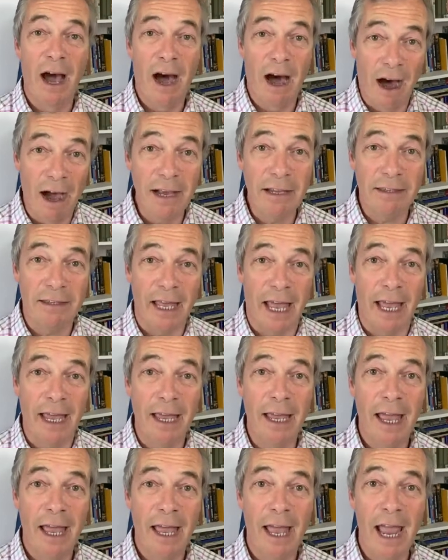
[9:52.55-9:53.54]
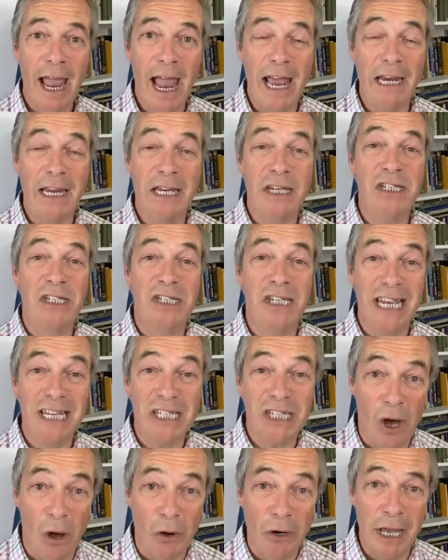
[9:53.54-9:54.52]
I think it is
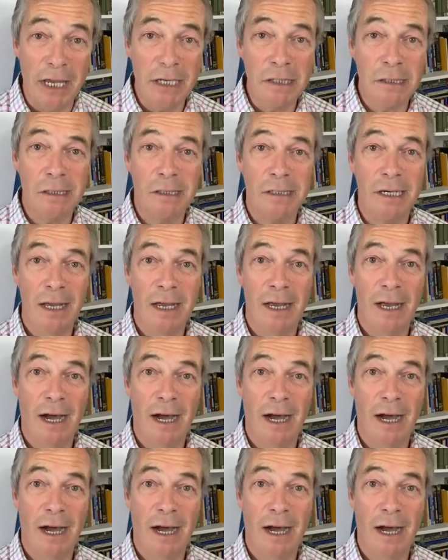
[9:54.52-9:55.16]
dishonest.